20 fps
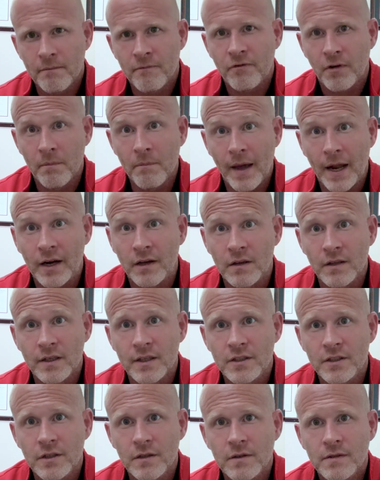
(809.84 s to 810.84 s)
from medical
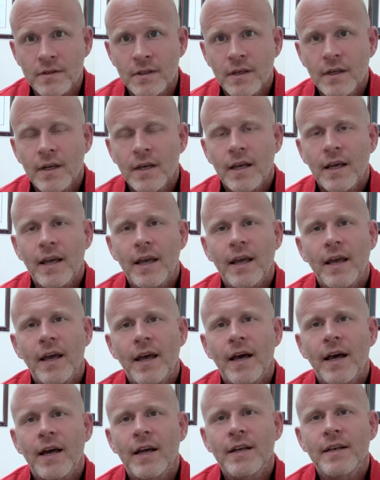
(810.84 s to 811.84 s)
issues.
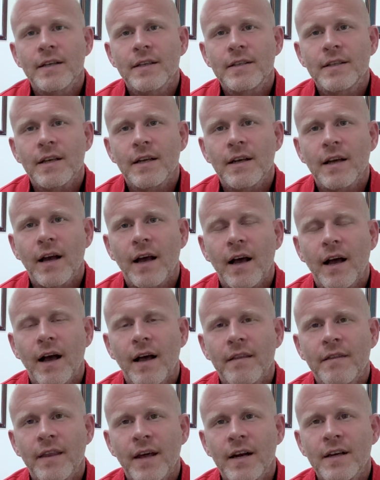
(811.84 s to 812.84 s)
And
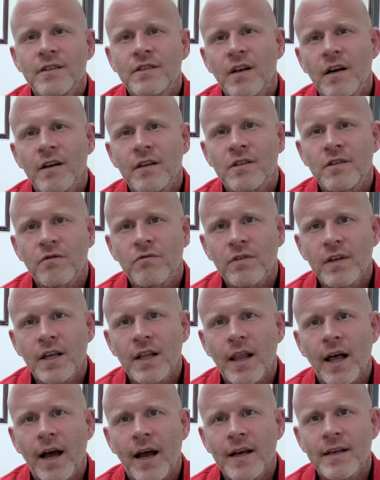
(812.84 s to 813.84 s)
then I started to
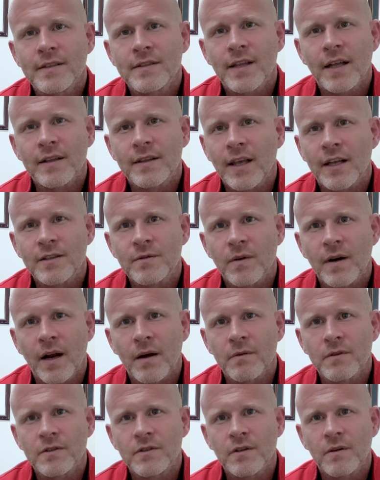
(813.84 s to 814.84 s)
realize that that's what
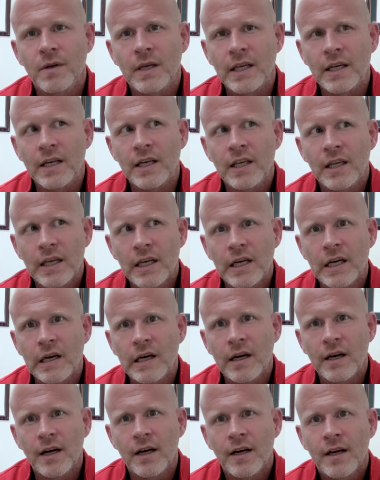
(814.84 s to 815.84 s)
I was doing in
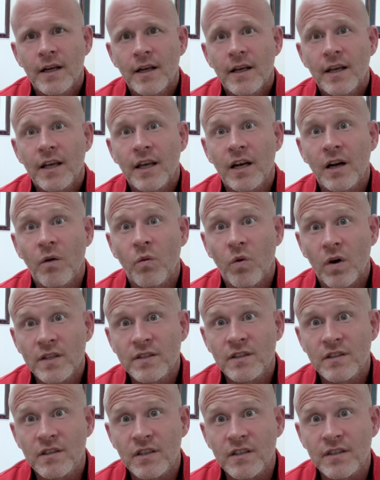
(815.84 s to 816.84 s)
here, and it
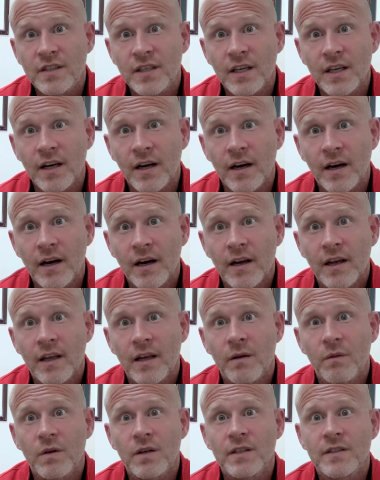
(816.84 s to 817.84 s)
wasn't just here,
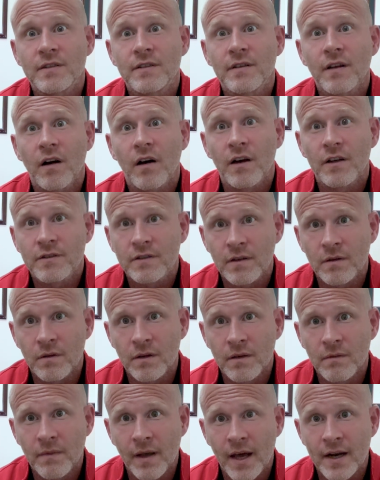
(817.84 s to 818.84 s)
it was also
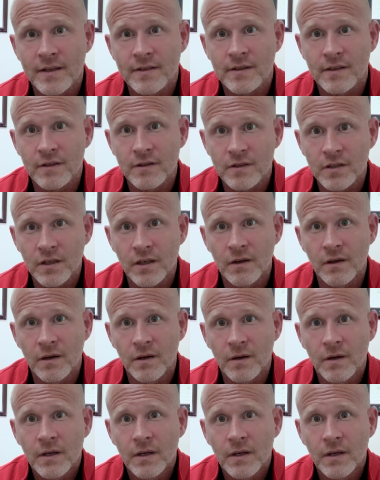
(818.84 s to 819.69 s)
in medicine too,